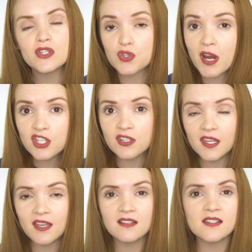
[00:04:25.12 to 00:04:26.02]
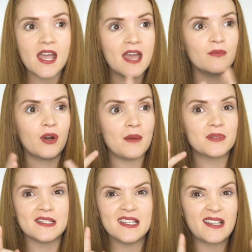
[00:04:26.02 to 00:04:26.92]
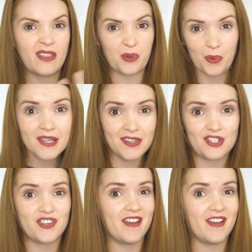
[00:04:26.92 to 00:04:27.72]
Stranger Things, and we're up to season 3 this